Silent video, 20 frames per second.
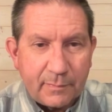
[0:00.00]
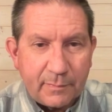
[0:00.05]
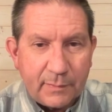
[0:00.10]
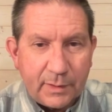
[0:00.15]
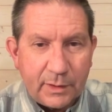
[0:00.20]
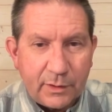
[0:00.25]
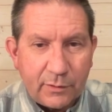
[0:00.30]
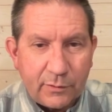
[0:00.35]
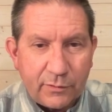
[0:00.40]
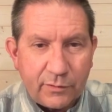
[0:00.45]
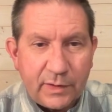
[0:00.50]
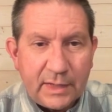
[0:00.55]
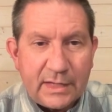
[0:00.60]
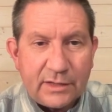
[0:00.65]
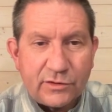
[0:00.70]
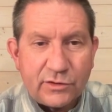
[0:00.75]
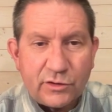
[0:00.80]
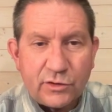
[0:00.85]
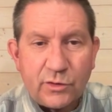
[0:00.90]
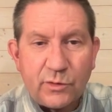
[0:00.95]

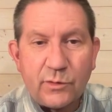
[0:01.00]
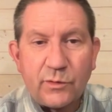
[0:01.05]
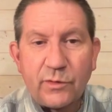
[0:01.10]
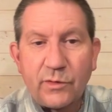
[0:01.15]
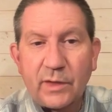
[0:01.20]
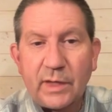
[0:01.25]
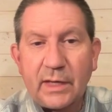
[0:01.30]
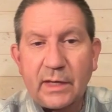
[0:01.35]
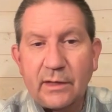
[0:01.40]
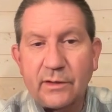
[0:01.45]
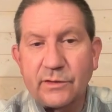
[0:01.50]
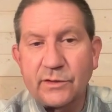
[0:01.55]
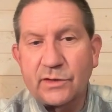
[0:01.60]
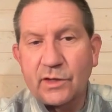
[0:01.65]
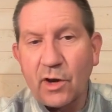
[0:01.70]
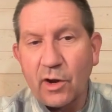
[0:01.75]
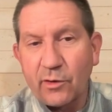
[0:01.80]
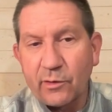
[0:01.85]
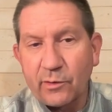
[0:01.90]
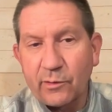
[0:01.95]
these two things
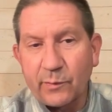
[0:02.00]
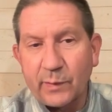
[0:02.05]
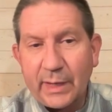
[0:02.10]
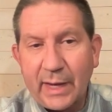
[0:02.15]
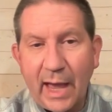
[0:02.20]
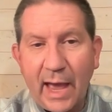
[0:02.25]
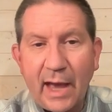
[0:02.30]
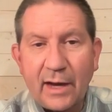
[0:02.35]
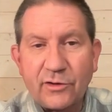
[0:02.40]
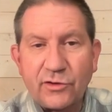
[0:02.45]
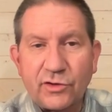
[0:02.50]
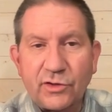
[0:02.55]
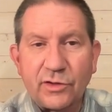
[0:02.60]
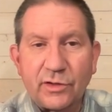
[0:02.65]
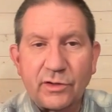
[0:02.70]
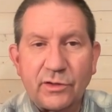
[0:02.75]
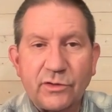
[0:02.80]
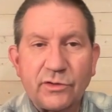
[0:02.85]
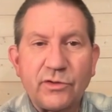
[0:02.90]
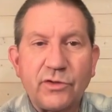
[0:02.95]
are a
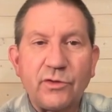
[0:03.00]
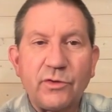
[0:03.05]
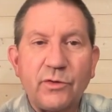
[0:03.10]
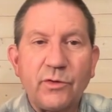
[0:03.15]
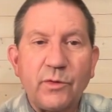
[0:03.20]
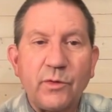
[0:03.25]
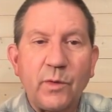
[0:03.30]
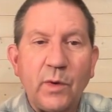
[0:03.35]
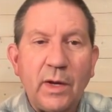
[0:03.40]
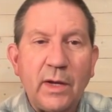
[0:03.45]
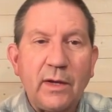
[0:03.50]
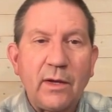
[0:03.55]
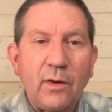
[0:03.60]
reaction to